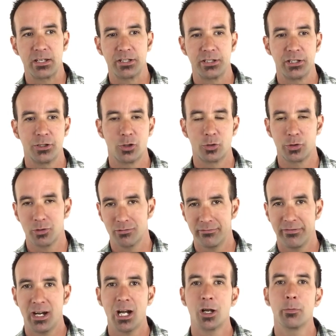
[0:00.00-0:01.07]
you know, your
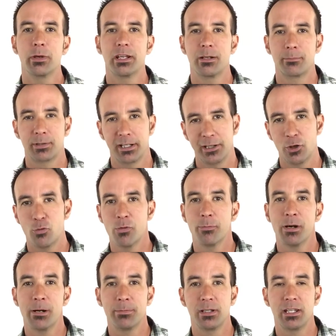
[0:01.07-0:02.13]
environment and bringing home a
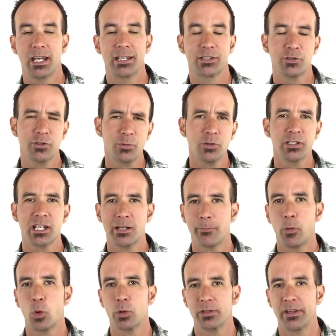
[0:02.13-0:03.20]
puppy. And so it's really kind of
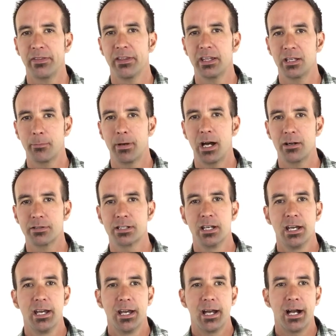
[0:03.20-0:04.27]
important to think about
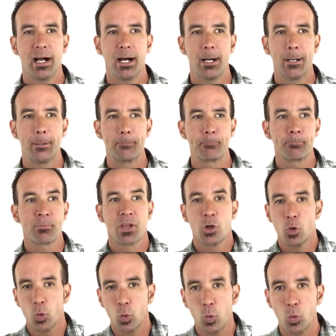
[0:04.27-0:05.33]

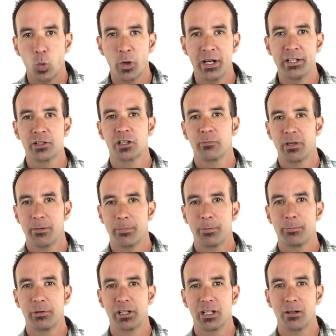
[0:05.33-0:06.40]
when you're going to be
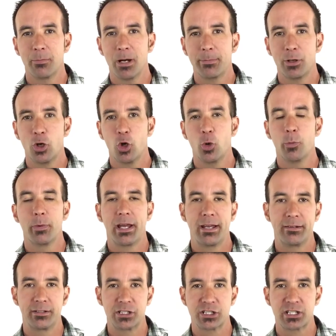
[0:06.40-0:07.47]
bringing a puppy home
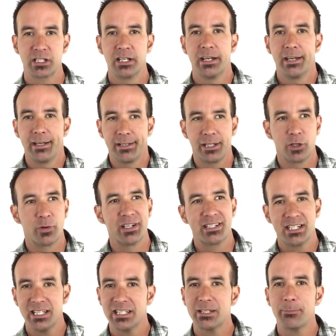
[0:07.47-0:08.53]
and just, you know,
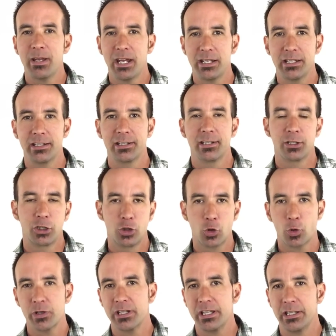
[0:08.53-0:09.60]
anticipating
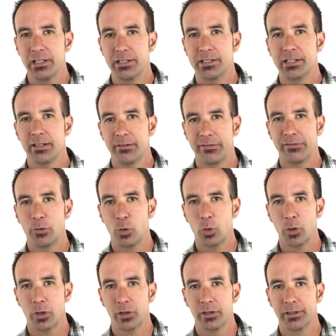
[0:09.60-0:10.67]
your needs
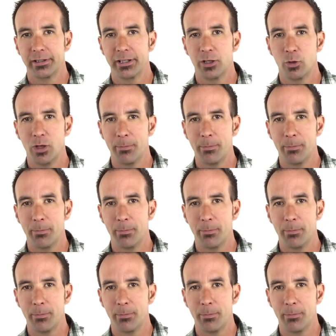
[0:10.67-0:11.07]
for, you know, a